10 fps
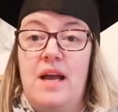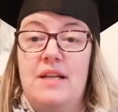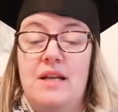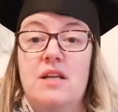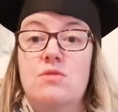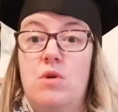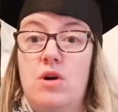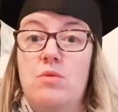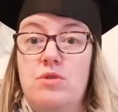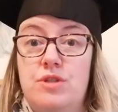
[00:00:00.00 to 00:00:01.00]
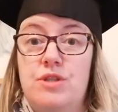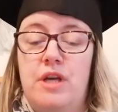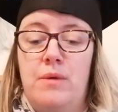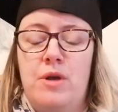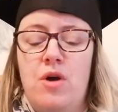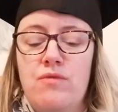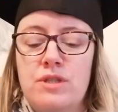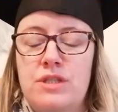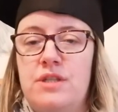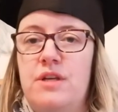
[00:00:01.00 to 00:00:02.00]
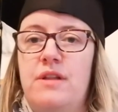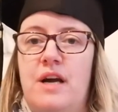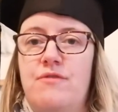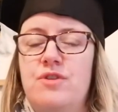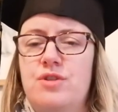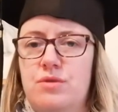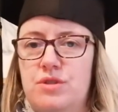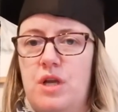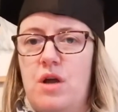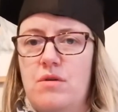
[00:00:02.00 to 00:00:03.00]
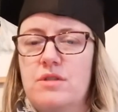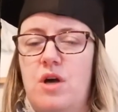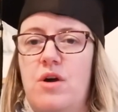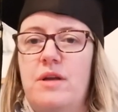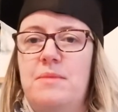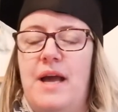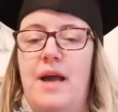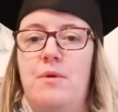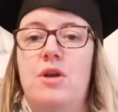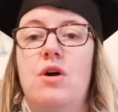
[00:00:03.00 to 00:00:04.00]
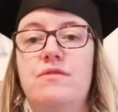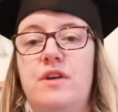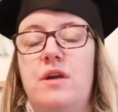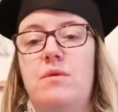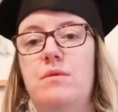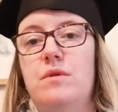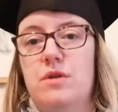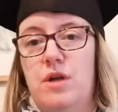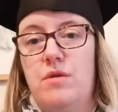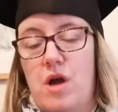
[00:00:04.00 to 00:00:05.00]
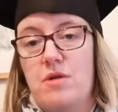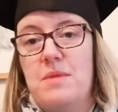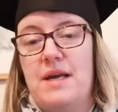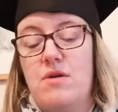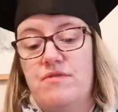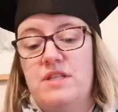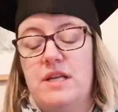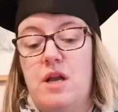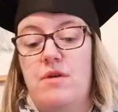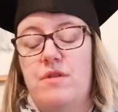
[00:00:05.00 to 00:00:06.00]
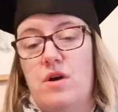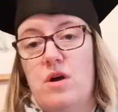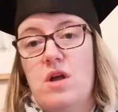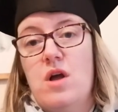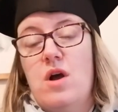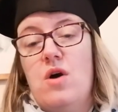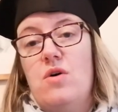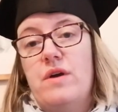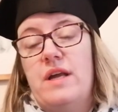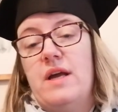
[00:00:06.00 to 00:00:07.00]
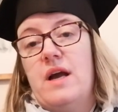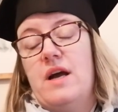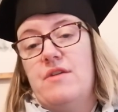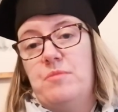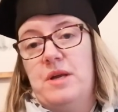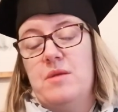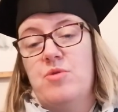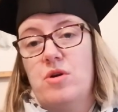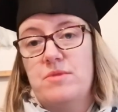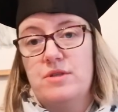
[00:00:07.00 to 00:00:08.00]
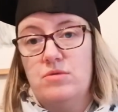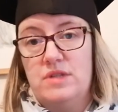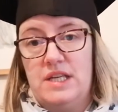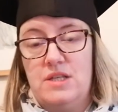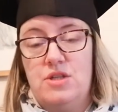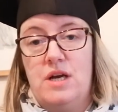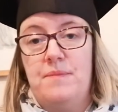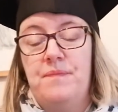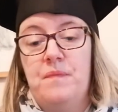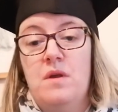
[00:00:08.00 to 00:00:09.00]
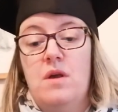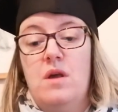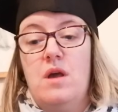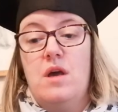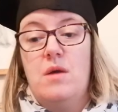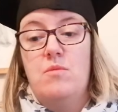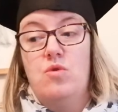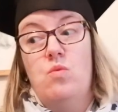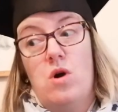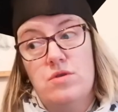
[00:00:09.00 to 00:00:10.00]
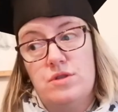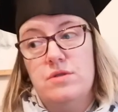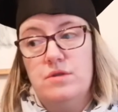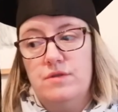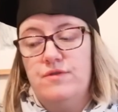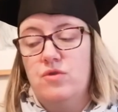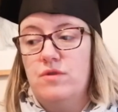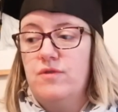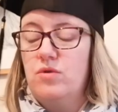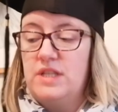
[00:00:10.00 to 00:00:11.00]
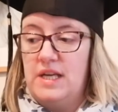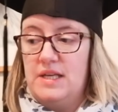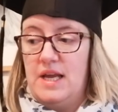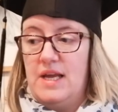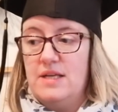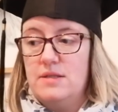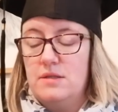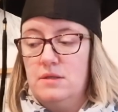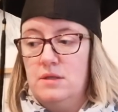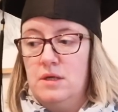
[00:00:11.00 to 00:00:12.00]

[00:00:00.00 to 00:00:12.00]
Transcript: And that's what I want to do. And I've wanted to do that for such a long time now. A lot of you who know me obviously know that I have been a primary school teacher, um, or was for 14 years.